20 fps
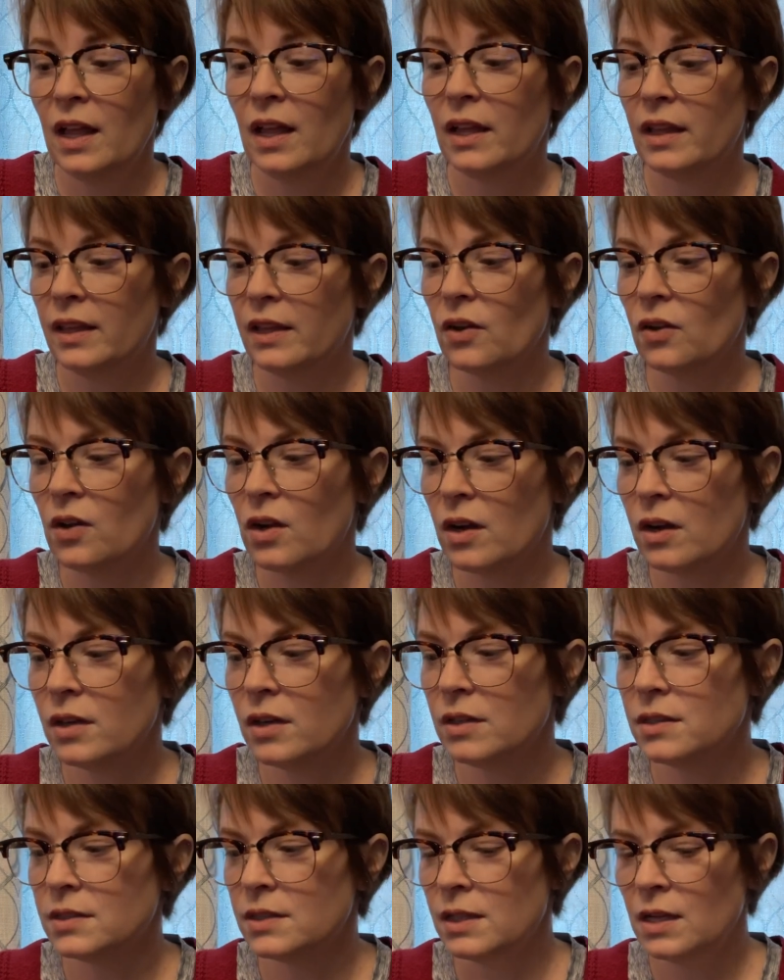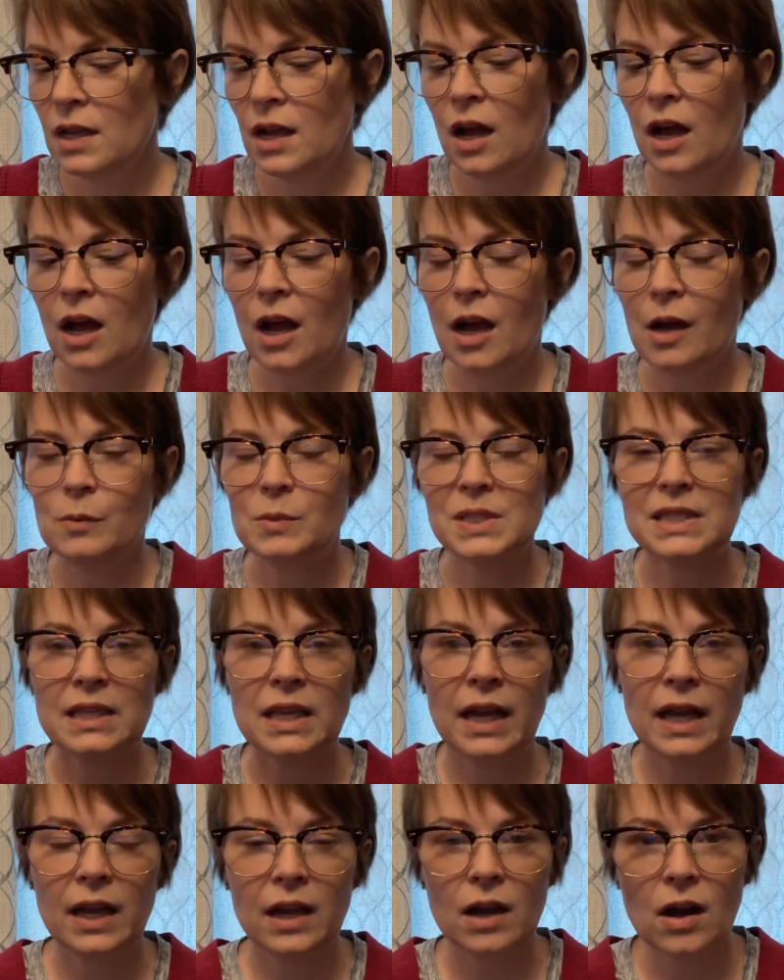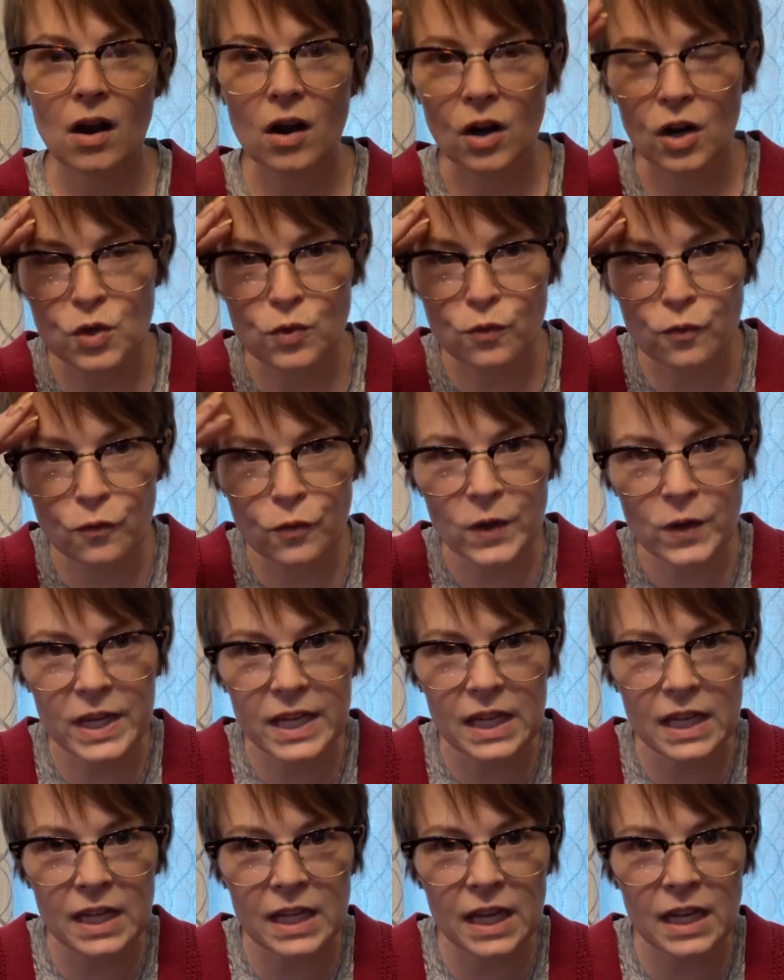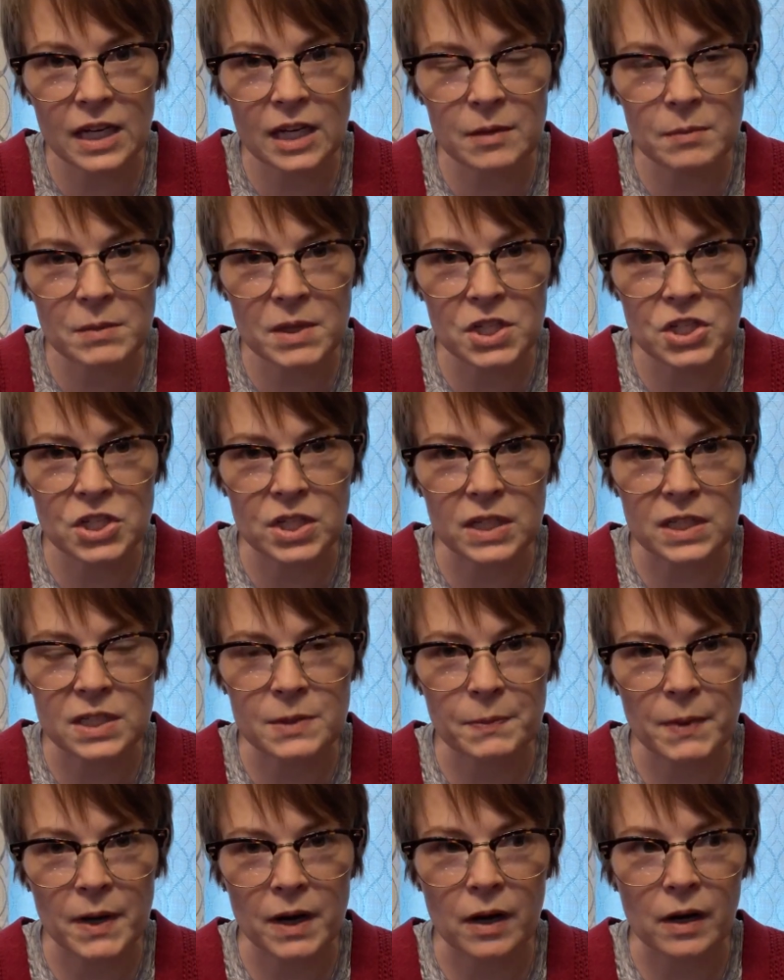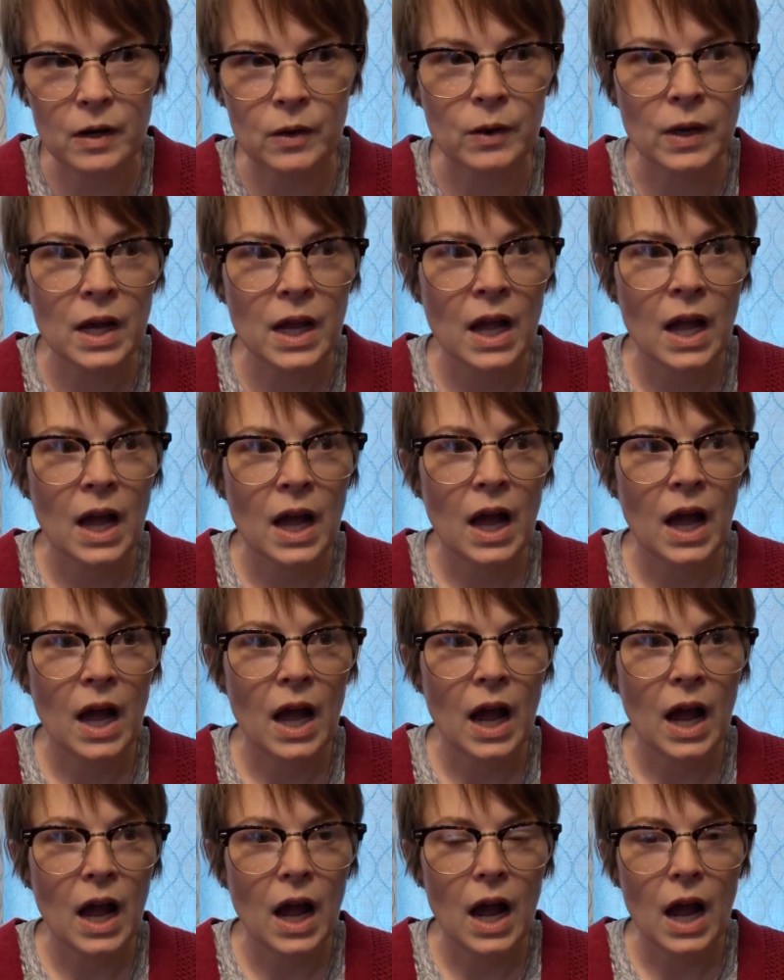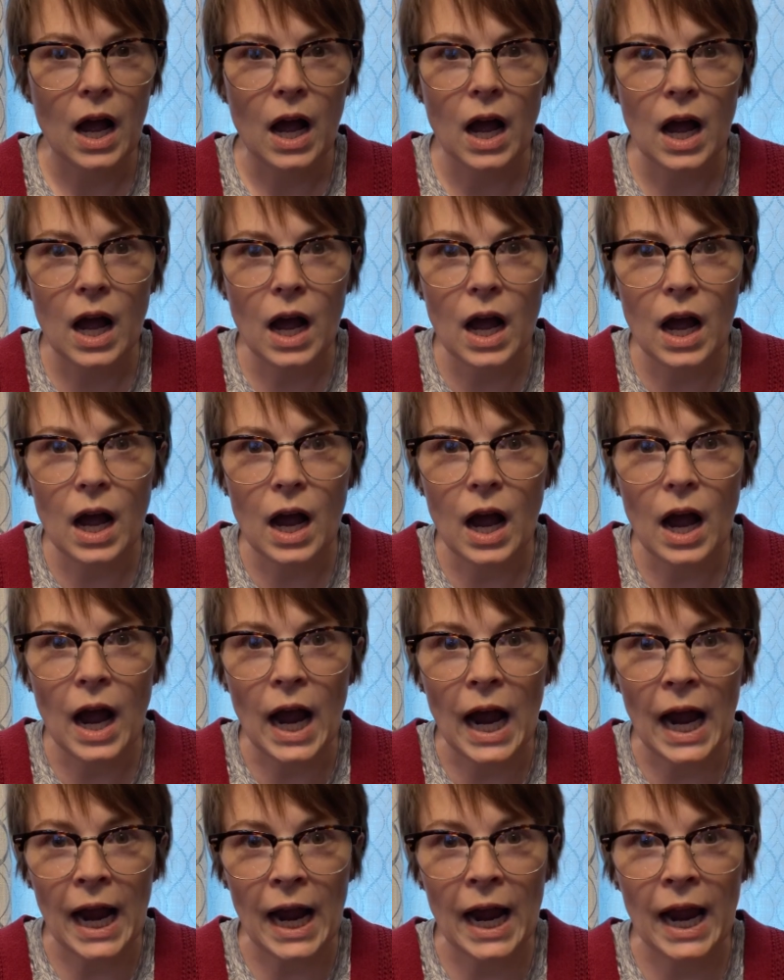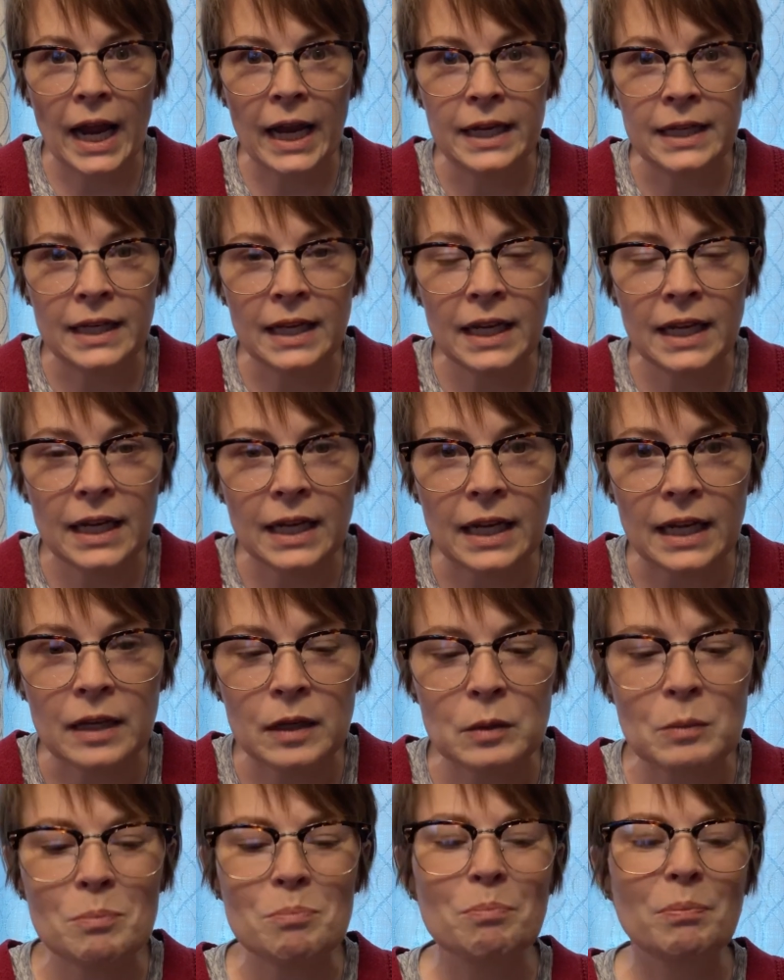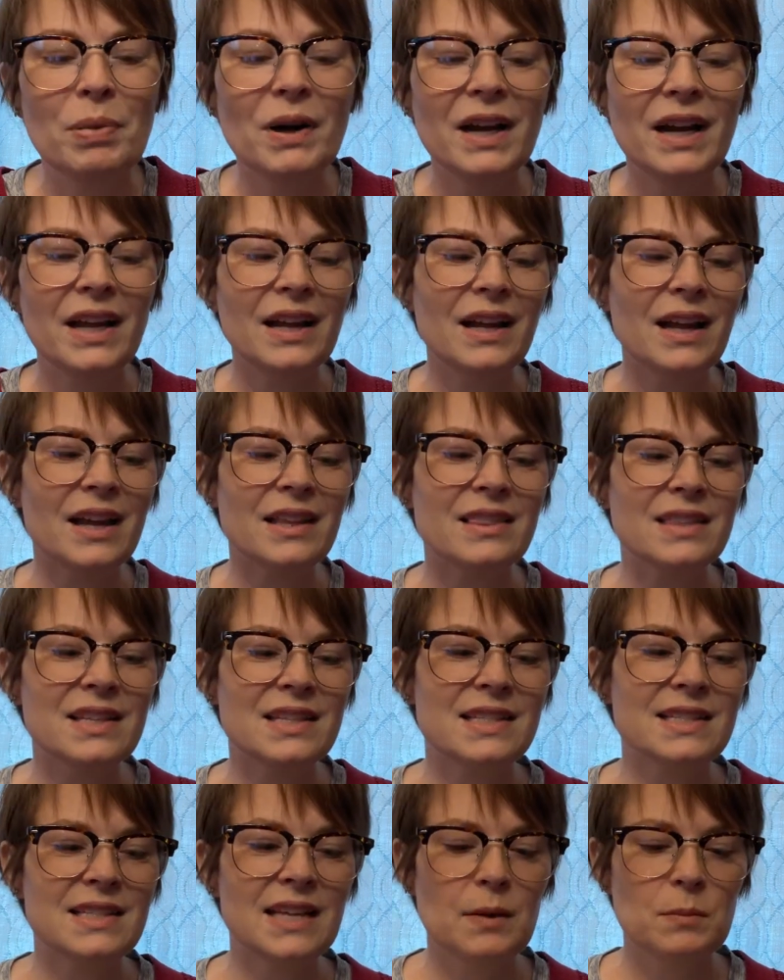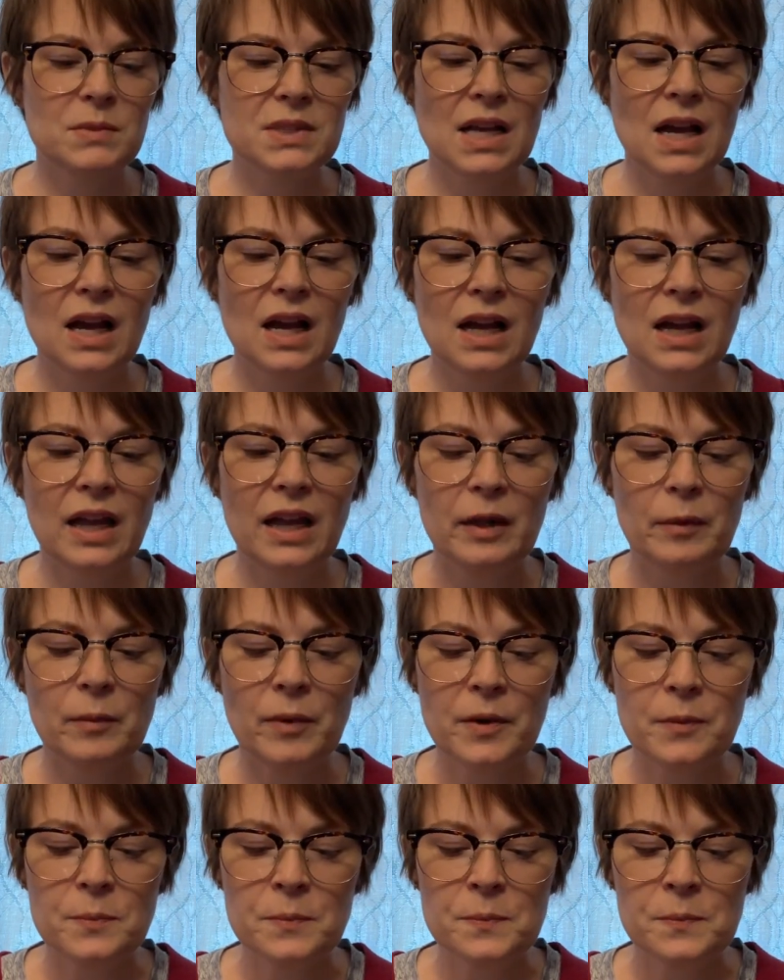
Gilhart, I was like, are you freaking kidding me, Chic Sparrow? I need it. But at the same time,